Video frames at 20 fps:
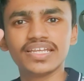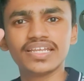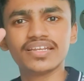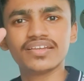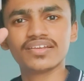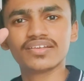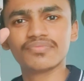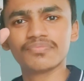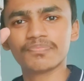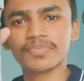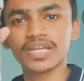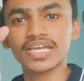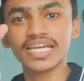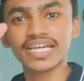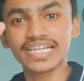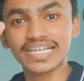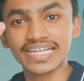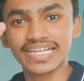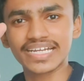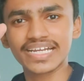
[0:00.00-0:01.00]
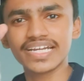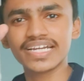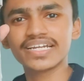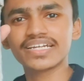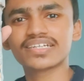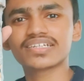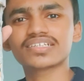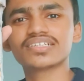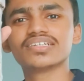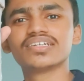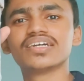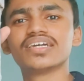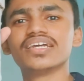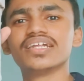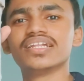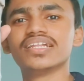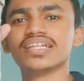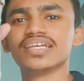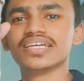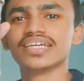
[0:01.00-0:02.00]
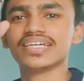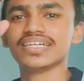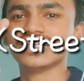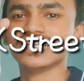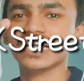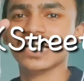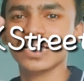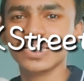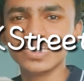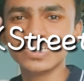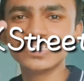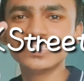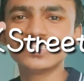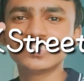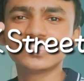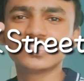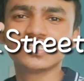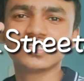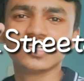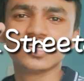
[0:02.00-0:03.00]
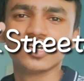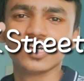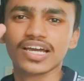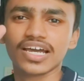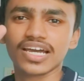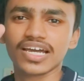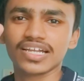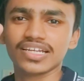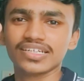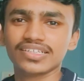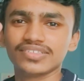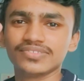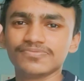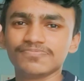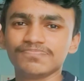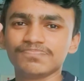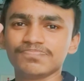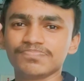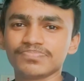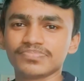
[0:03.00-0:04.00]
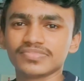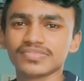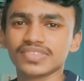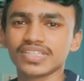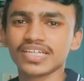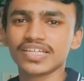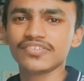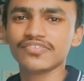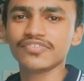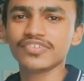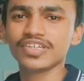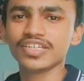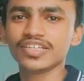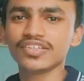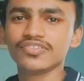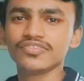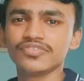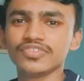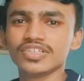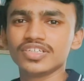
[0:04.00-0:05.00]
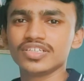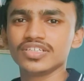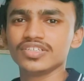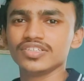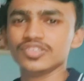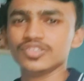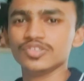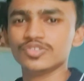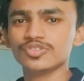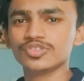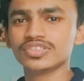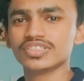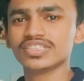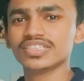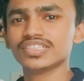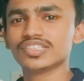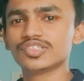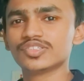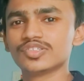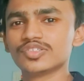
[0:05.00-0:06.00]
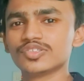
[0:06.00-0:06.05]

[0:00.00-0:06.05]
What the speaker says: cricket in the gullies, and then we use this to